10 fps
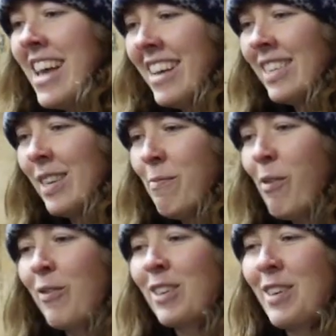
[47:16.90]
yes,
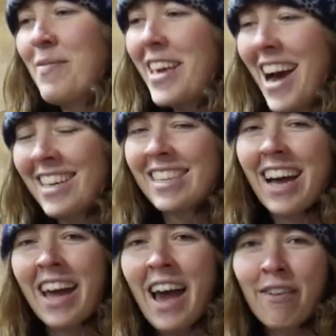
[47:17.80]
before somebody asks,
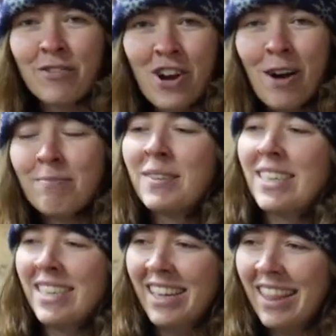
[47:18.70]
I have dropped
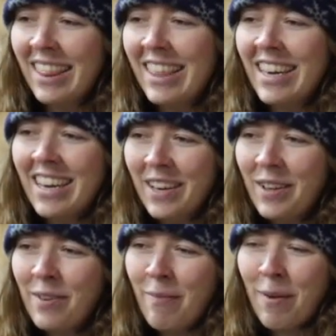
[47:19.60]
the
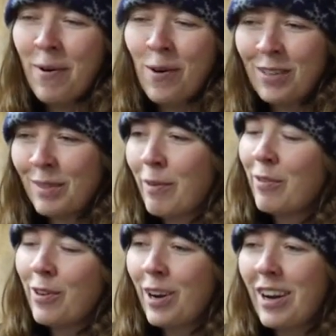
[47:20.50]
my bowls
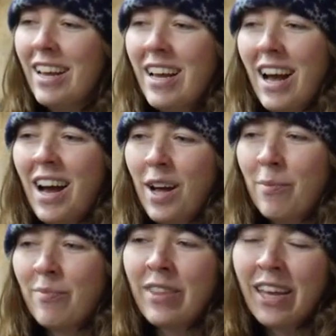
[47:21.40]
before.
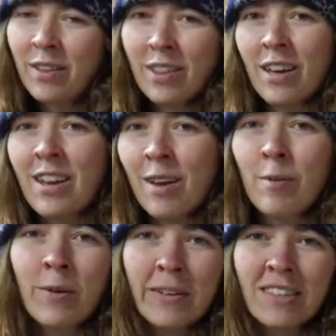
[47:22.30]
Um, like the
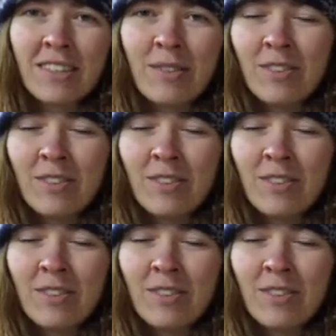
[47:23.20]
enamel was